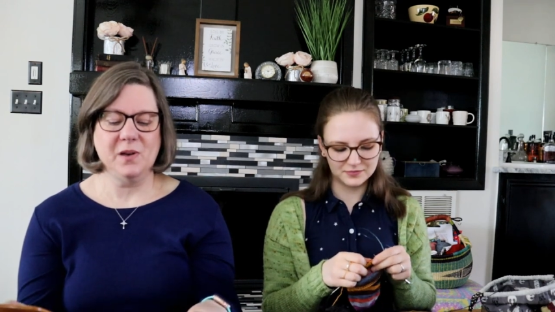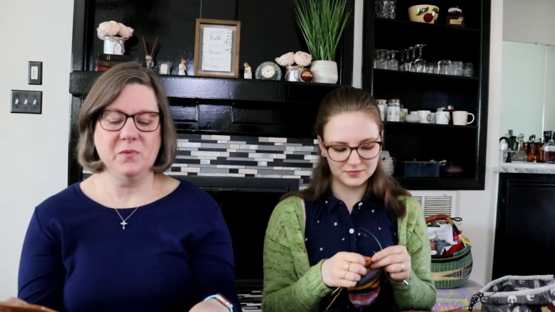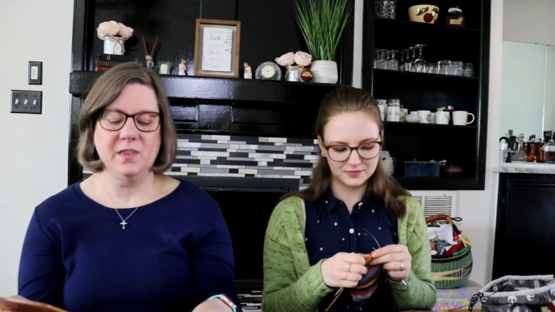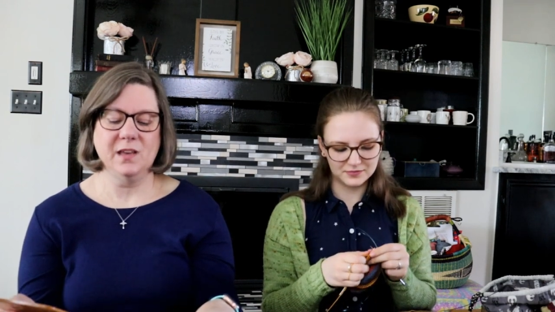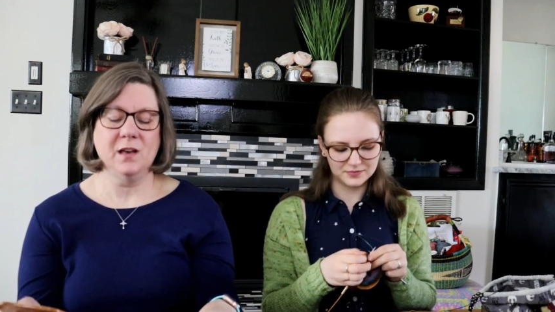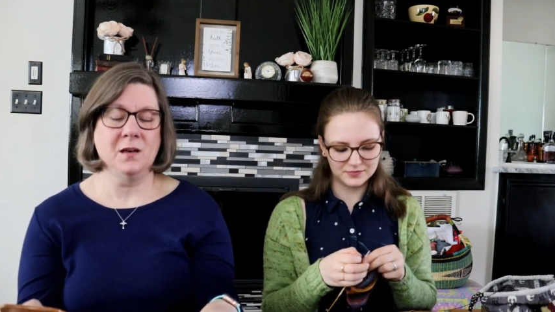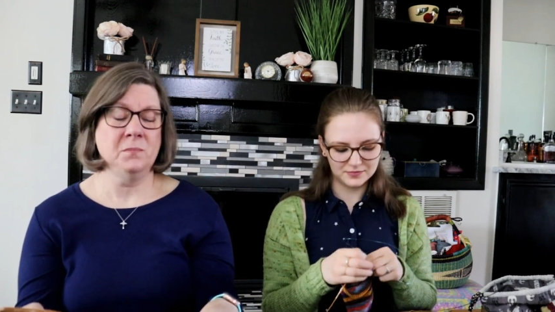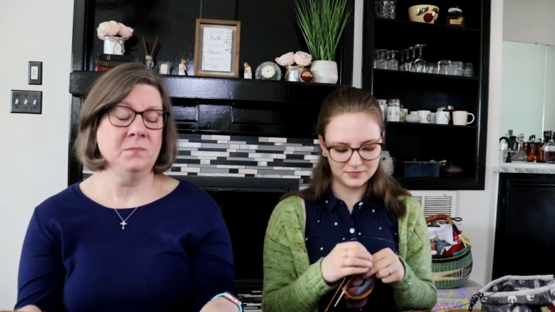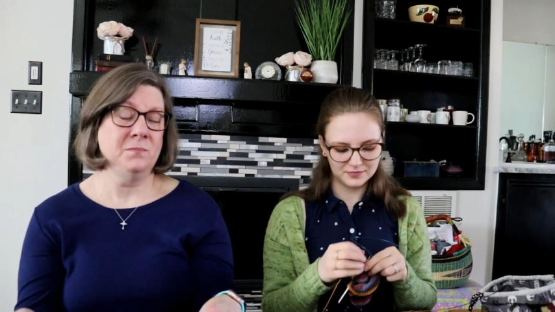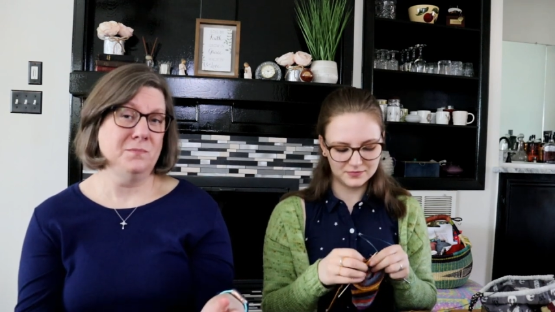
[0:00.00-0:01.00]
Speaker 1: them out when they
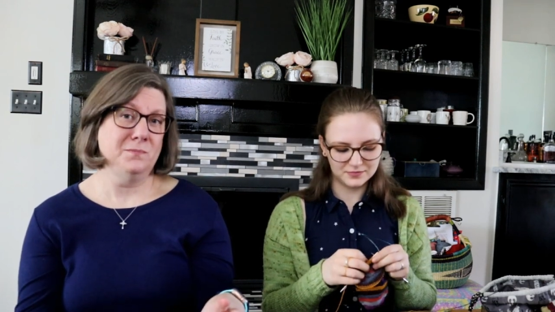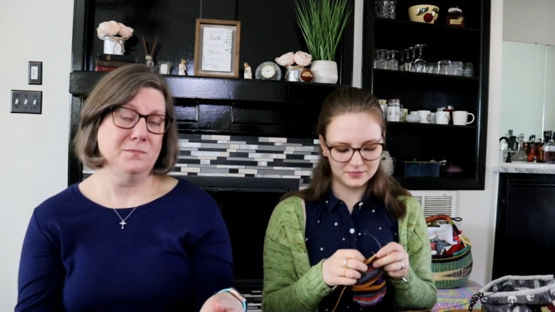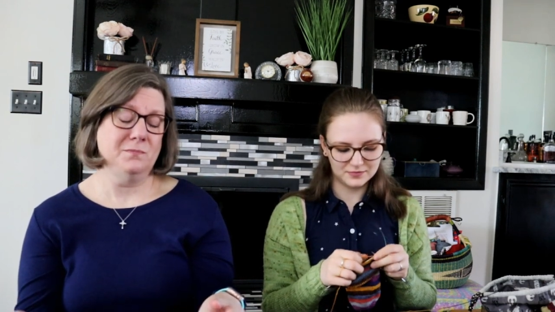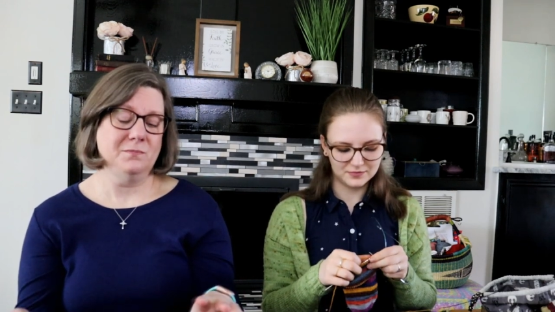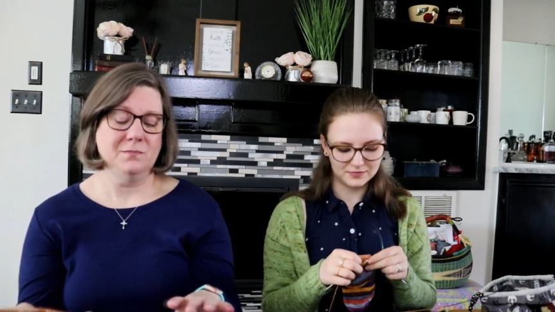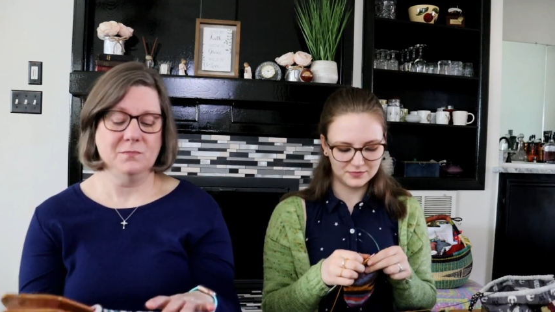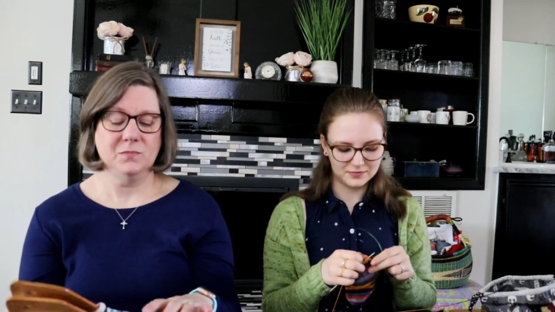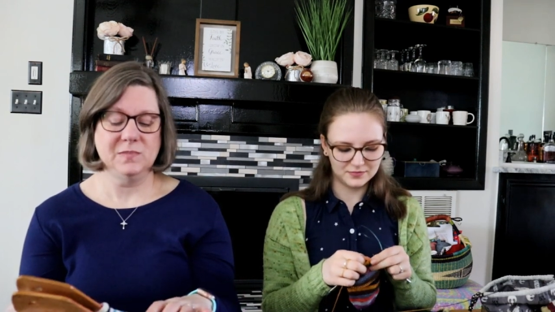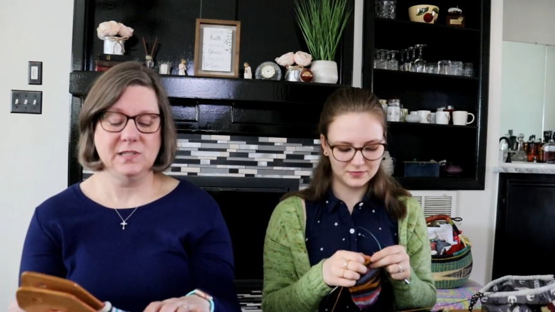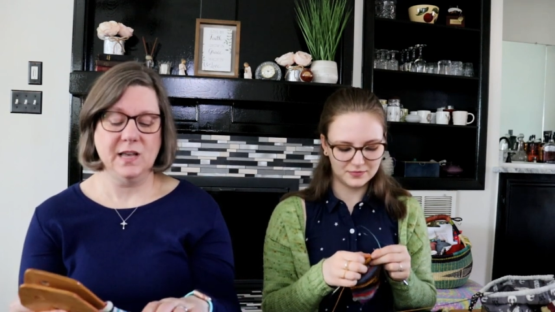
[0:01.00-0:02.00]
come.
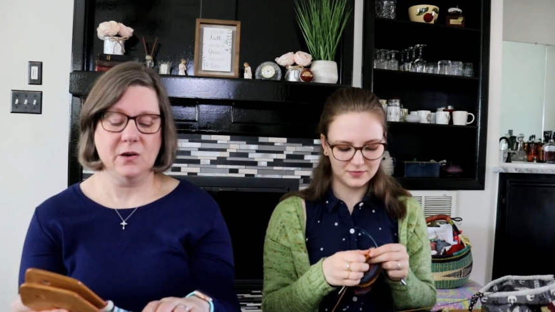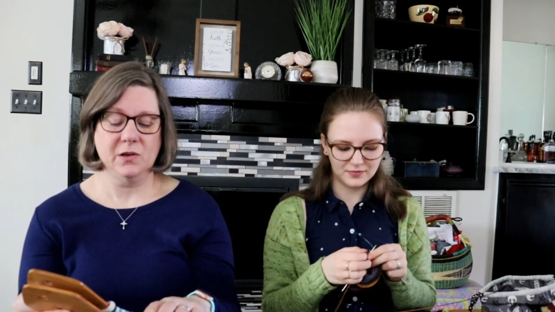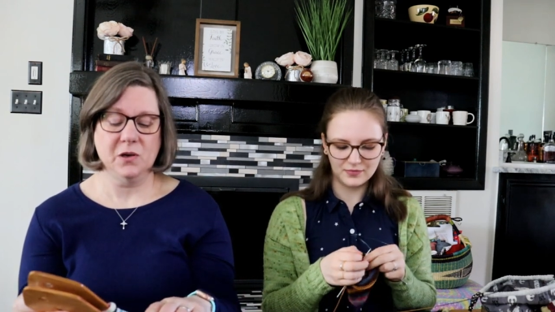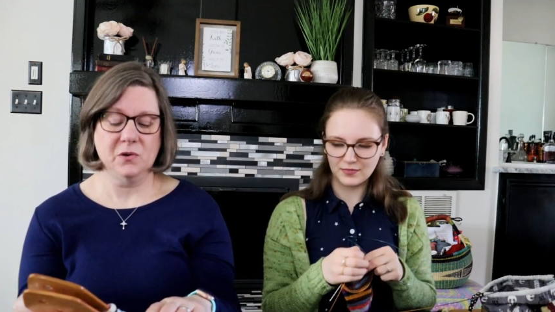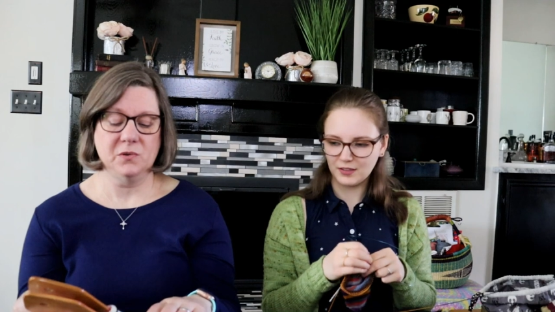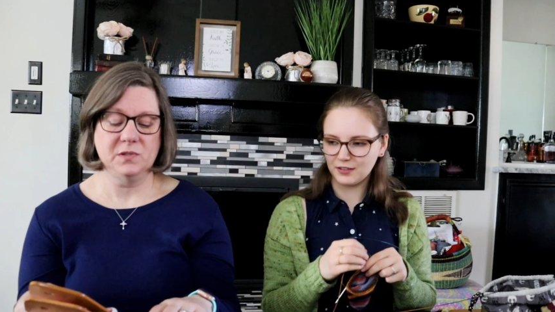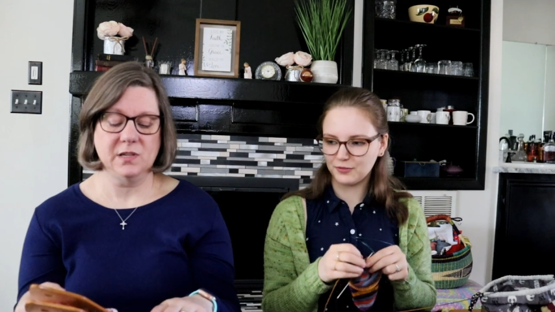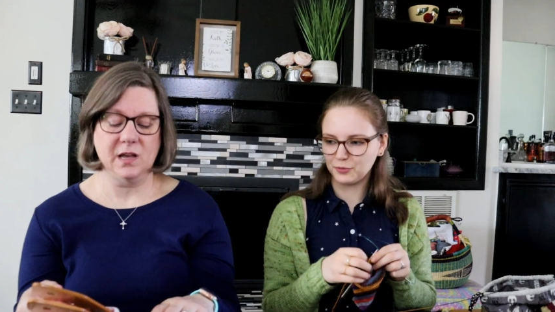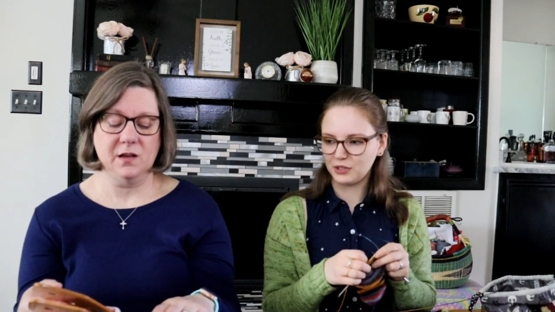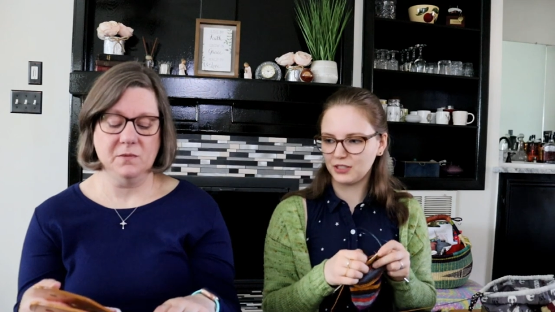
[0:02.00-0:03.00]
See how it goes.
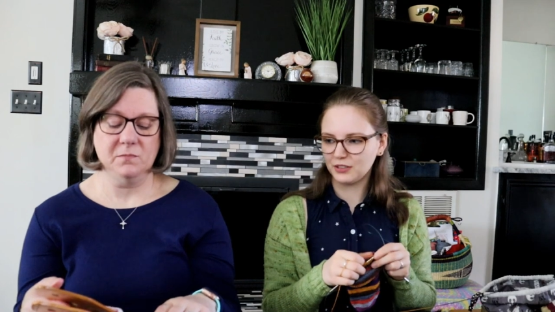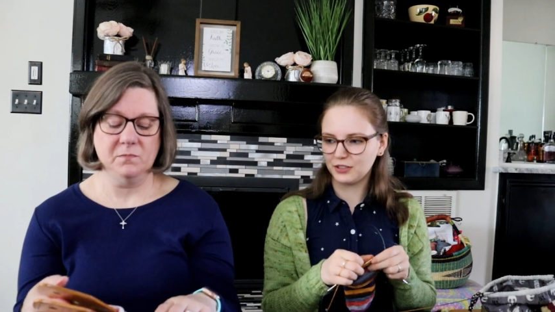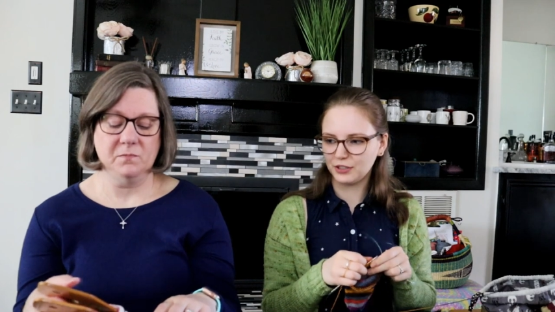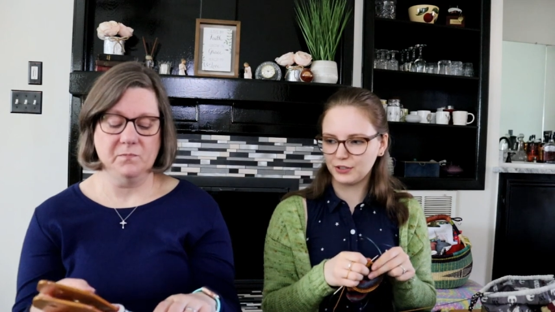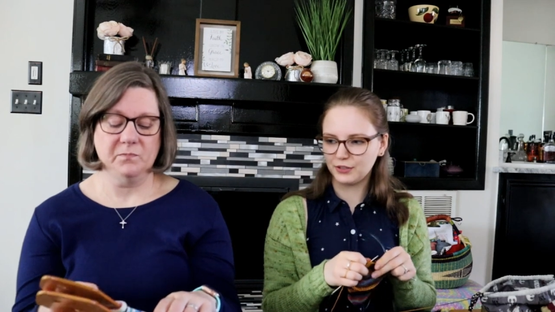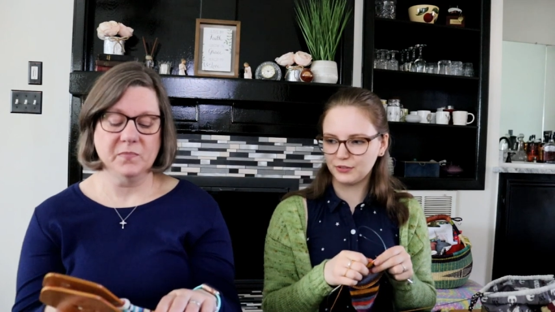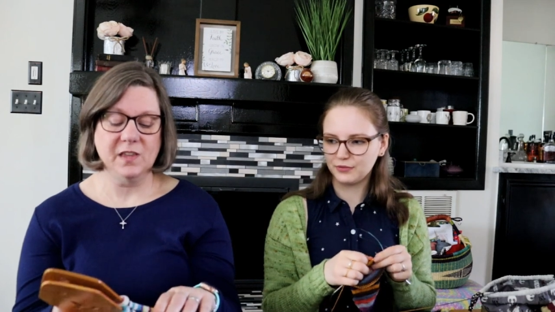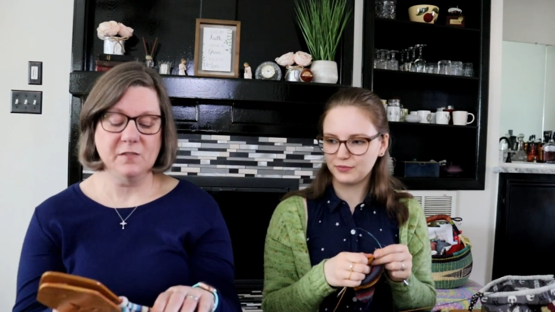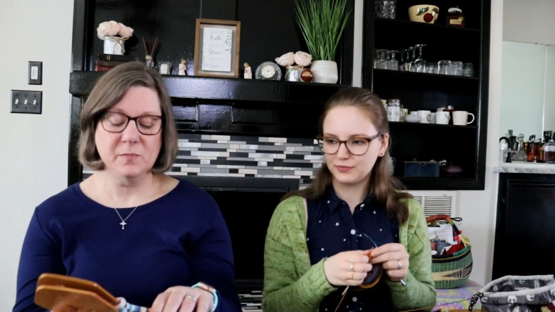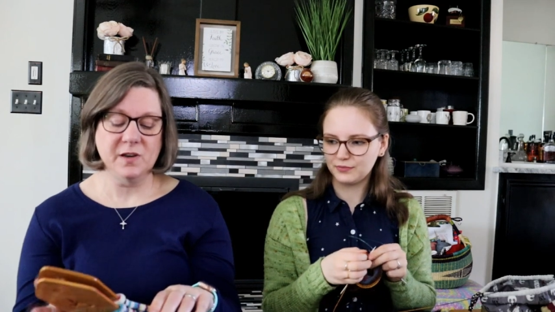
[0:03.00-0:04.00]
Give them another go.
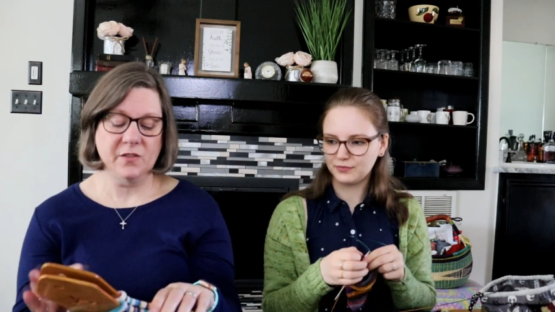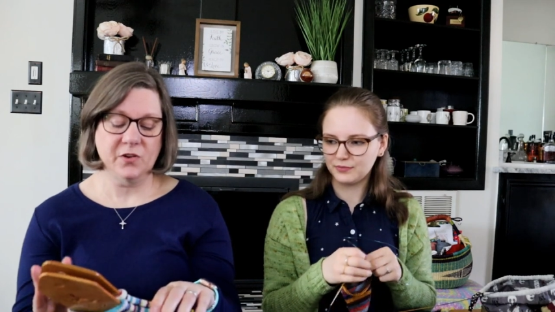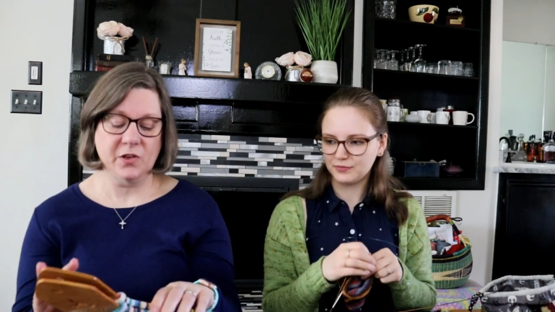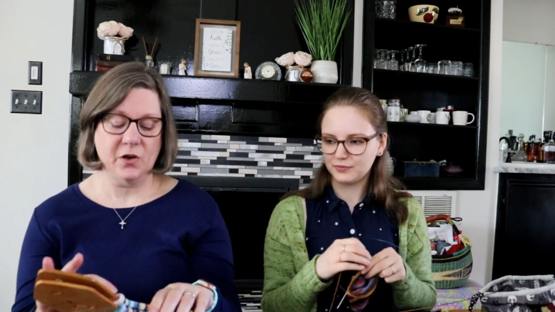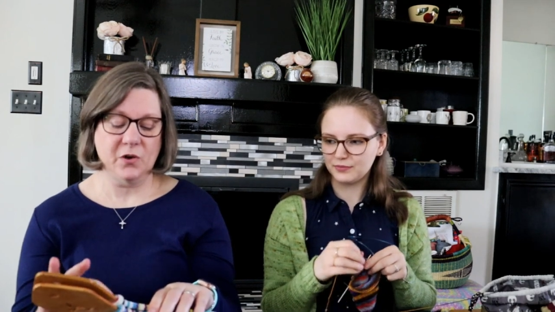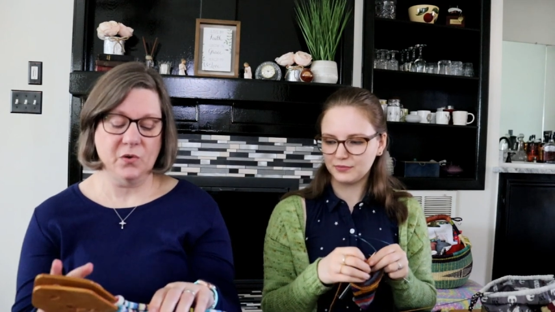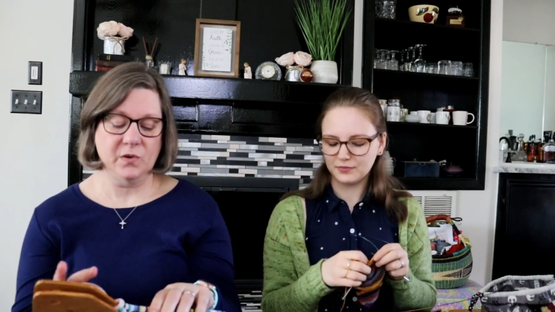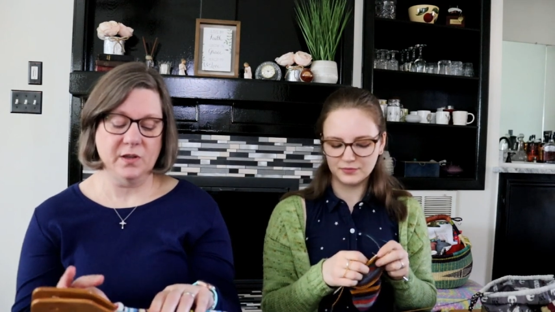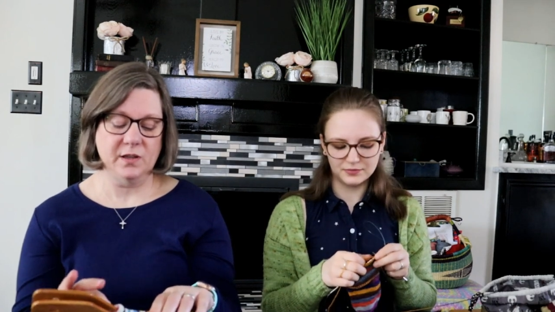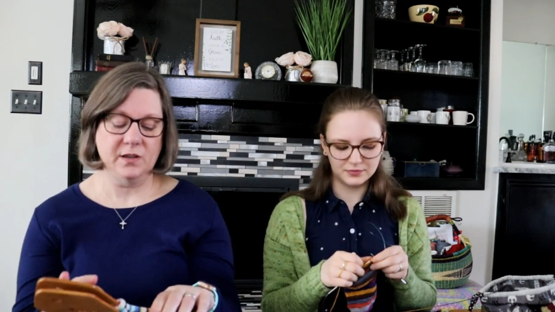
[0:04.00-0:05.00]
Give them another
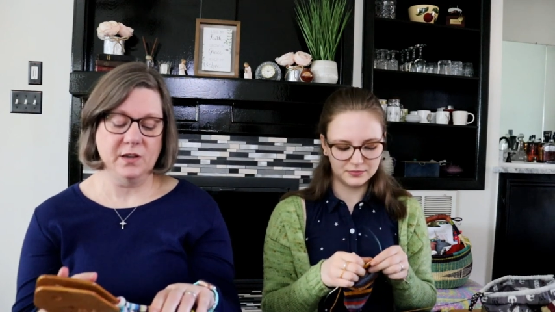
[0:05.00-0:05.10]
go.